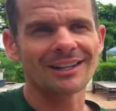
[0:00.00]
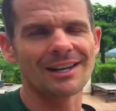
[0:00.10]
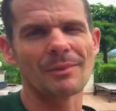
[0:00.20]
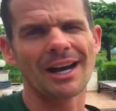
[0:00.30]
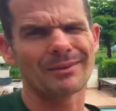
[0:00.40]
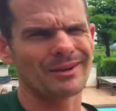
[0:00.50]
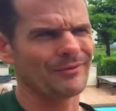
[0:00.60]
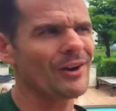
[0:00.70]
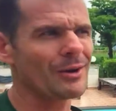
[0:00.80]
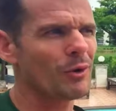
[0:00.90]
And in my head, I'm going,
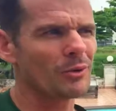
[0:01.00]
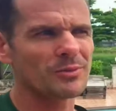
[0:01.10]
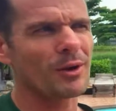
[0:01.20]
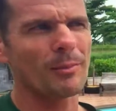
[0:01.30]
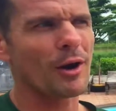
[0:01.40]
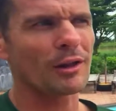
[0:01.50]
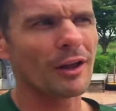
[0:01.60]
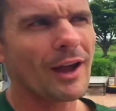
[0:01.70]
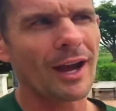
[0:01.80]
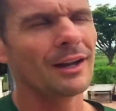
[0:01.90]
fuck, why would you buy a bike
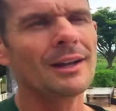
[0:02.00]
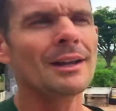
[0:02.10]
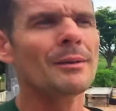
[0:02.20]
like that?